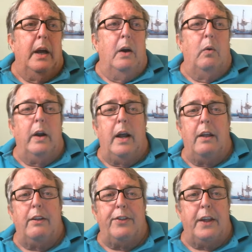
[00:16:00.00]
One
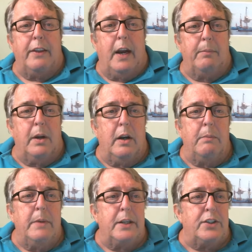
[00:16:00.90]
other thing that I'm going to
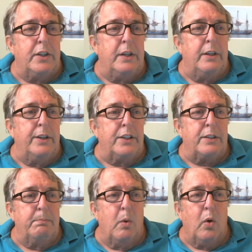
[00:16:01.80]
mention
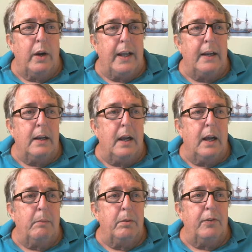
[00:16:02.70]
this morning
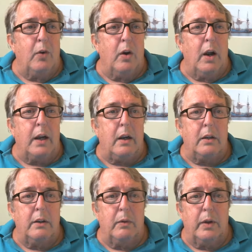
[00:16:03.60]
before
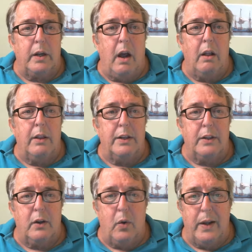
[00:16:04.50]
we call it
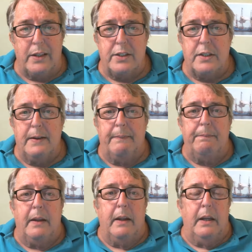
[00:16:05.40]
quits,
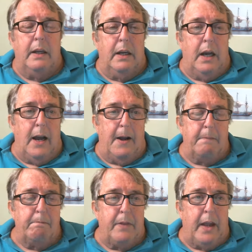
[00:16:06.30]

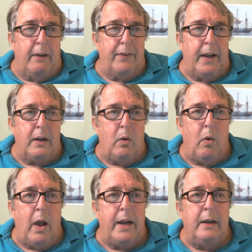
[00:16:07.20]
I've had
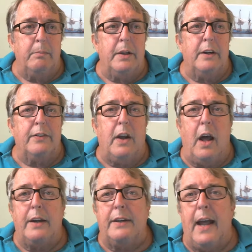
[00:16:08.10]
quite a bit of
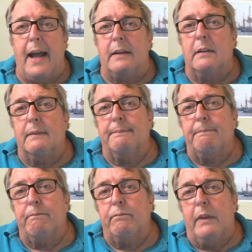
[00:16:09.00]
contact
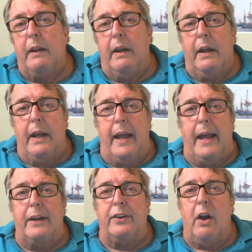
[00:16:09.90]

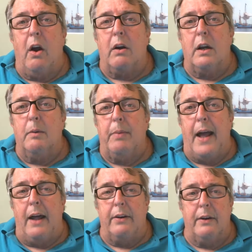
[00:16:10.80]
and talk
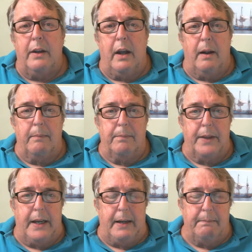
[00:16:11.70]
about
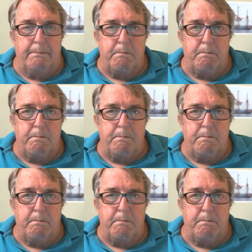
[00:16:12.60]
the